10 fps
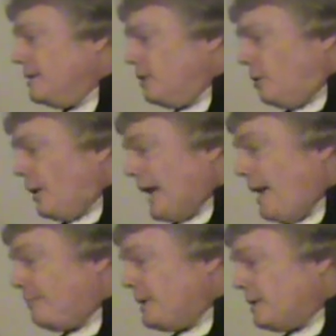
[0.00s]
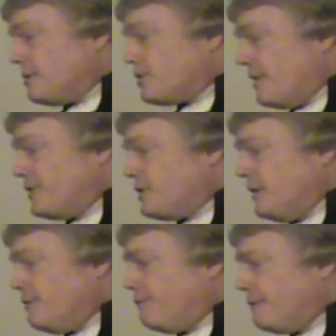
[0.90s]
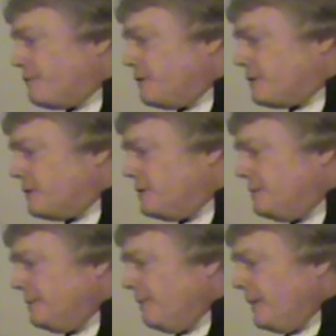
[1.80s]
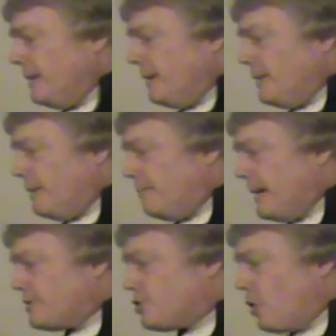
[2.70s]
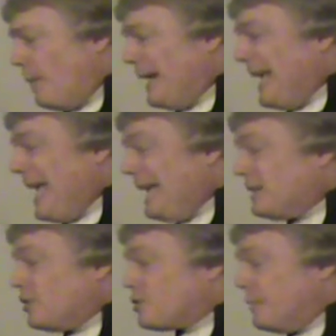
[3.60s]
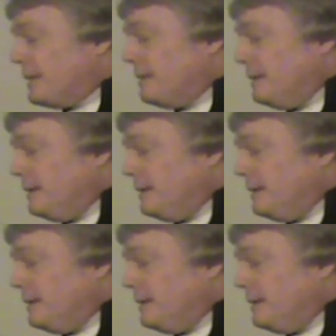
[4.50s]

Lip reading: You know what happened in 1752 that made so many Englishmen